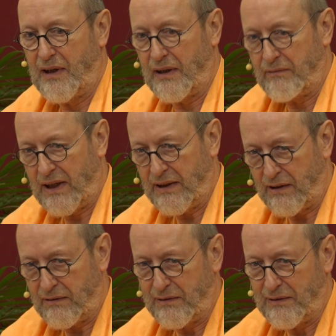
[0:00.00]

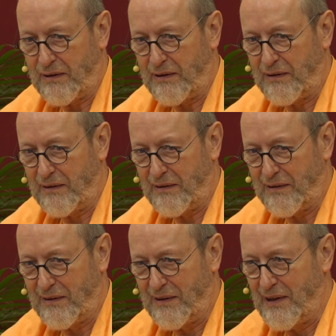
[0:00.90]
kevalya.
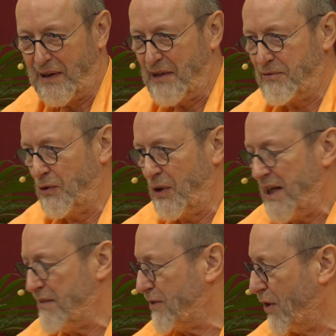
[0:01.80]
If you
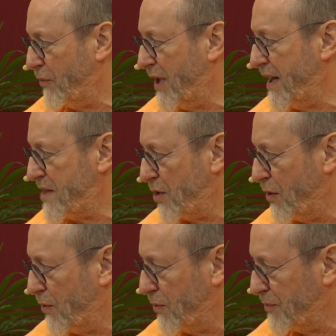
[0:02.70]
live awareness
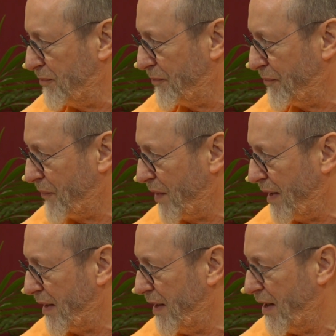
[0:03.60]
alone,
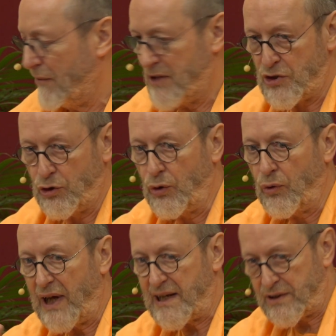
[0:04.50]
with
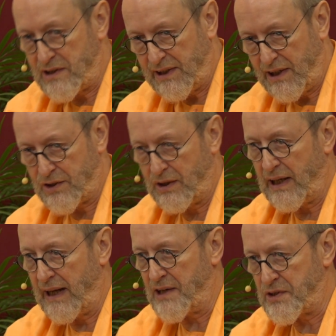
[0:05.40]
no association,
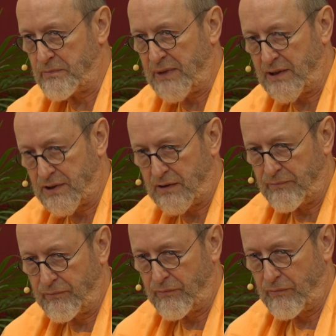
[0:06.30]
asparsha,
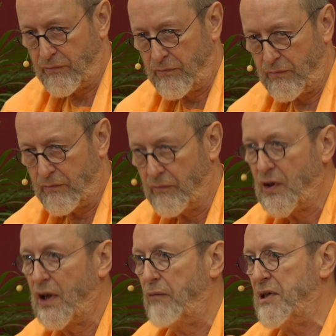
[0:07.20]

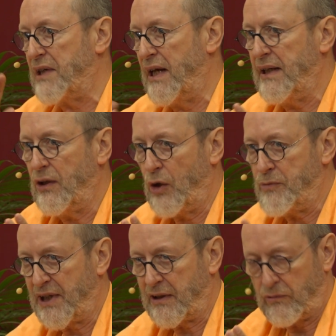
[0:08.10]
with any
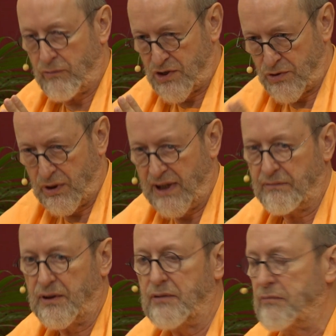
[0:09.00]
object
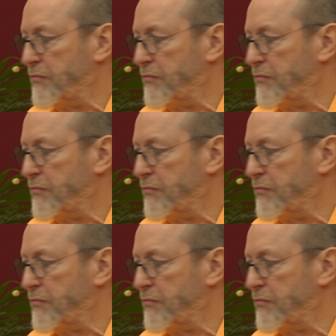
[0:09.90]
whatsoever,